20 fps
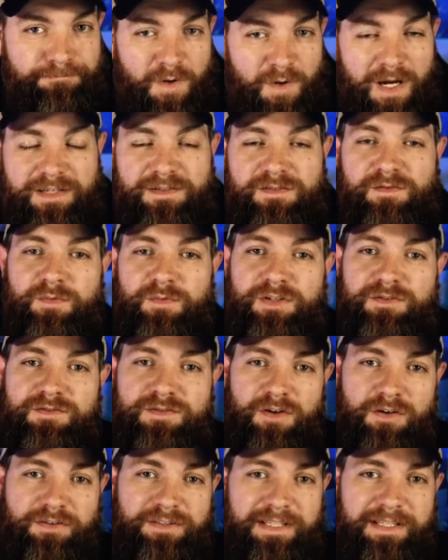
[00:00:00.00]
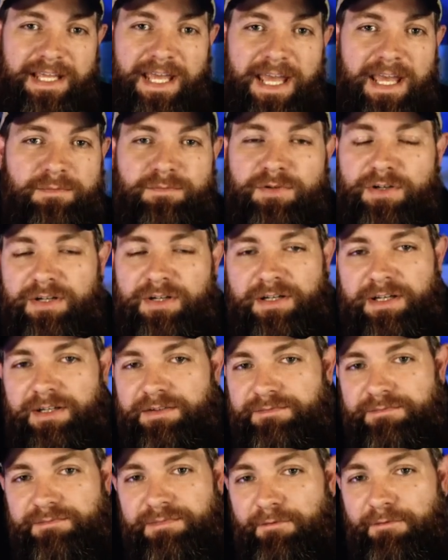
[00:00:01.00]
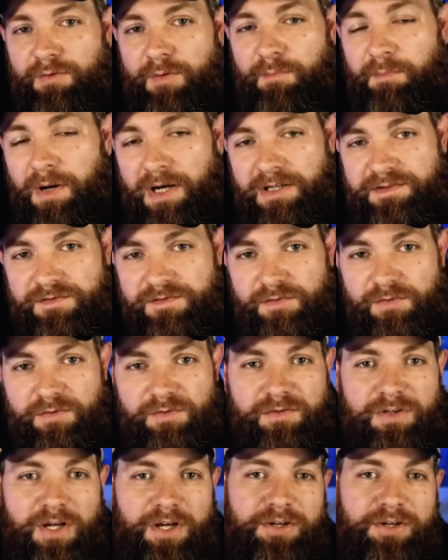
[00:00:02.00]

Right, so when you start the game, you're gonna have Rapunzel,